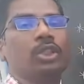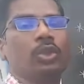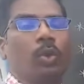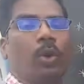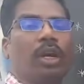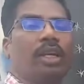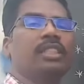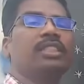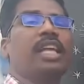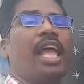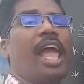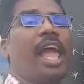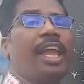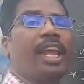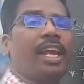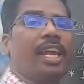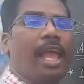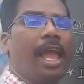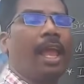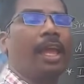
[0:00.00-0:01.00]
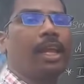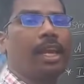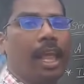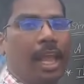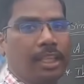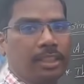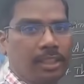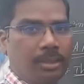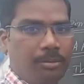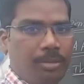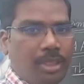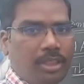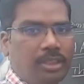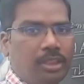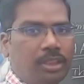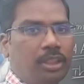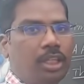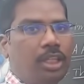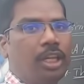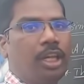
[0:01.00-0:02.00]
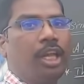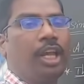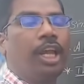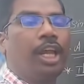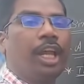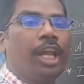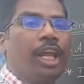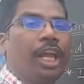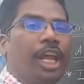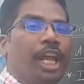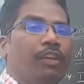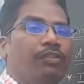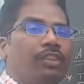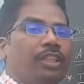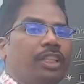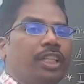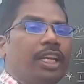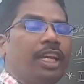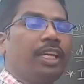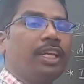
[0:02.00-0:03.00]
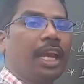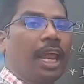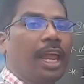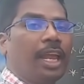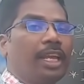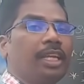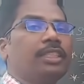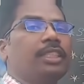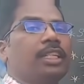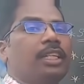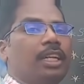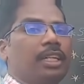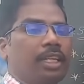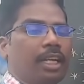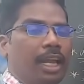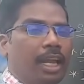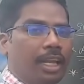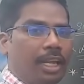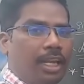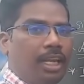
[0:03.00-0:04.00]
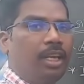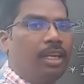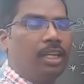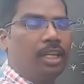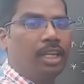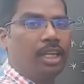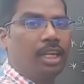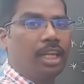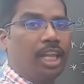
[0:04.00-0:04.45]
So what is angle, angle, axiom means? If 3 triangles in a triangle,